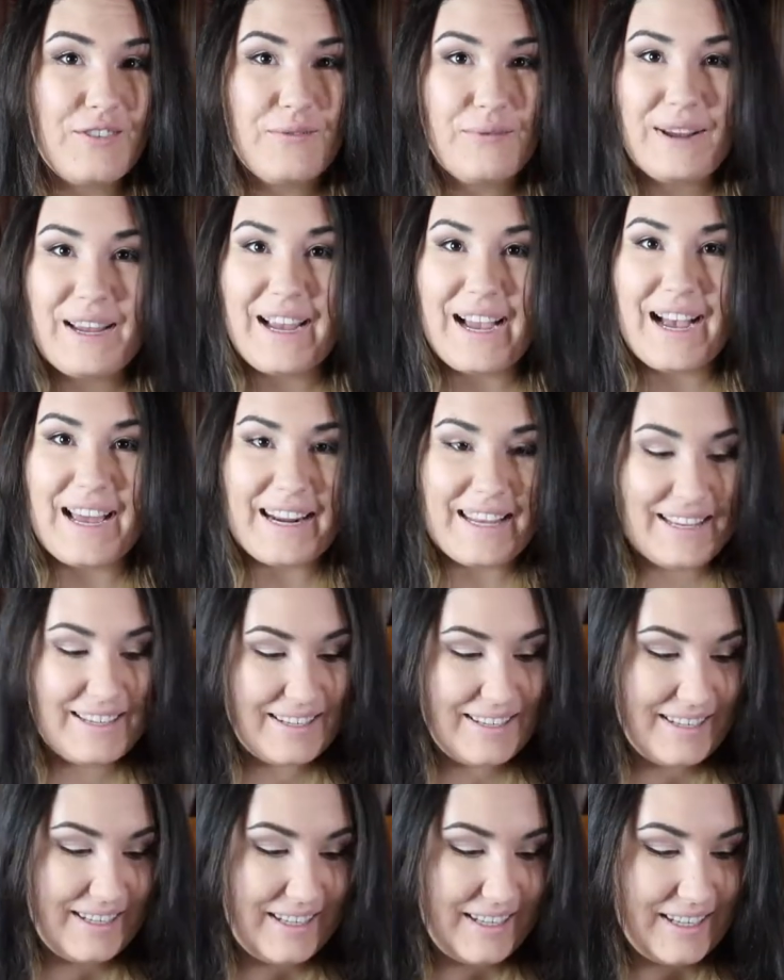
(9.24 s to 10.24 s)
We got it.
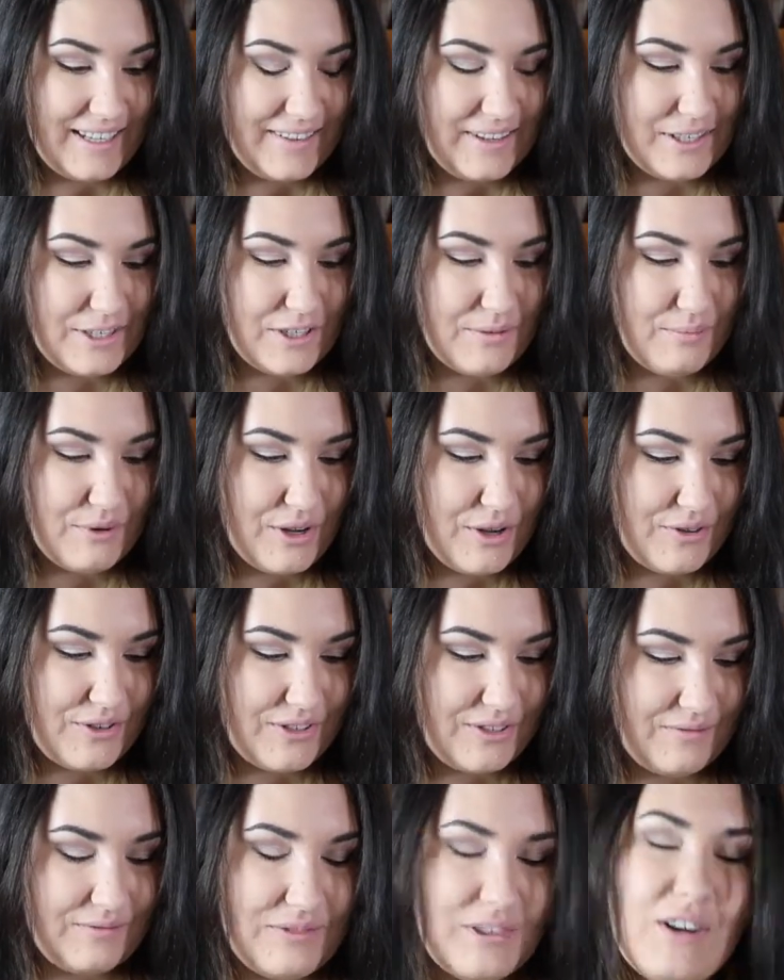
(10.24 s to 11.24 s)
This is the
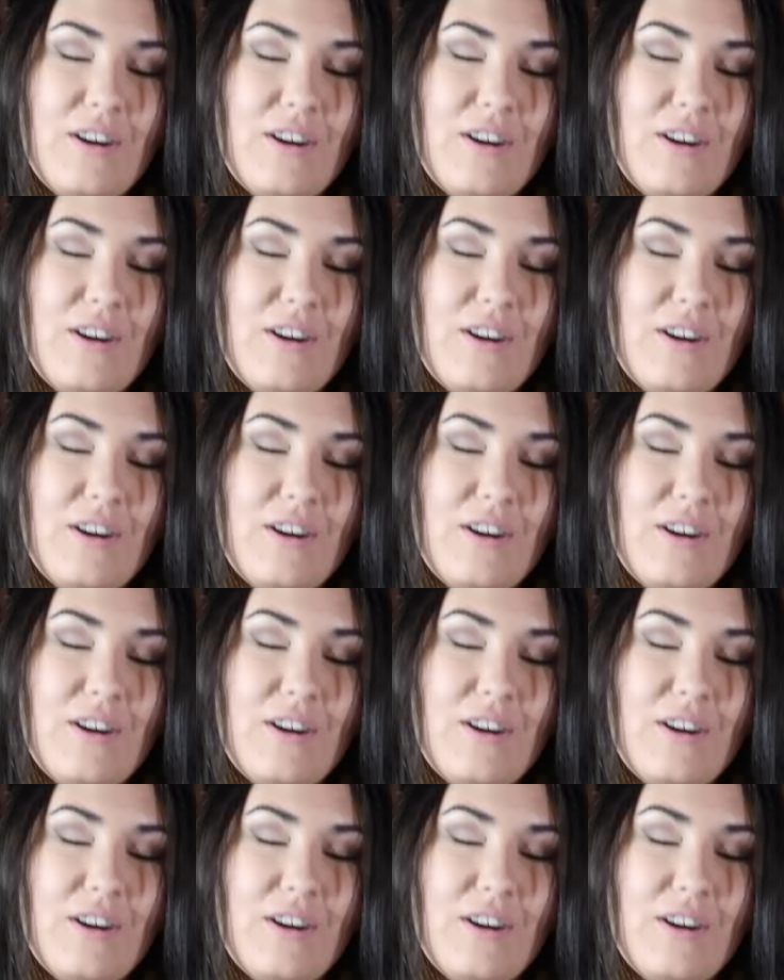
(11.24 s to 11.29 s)
Briogeo.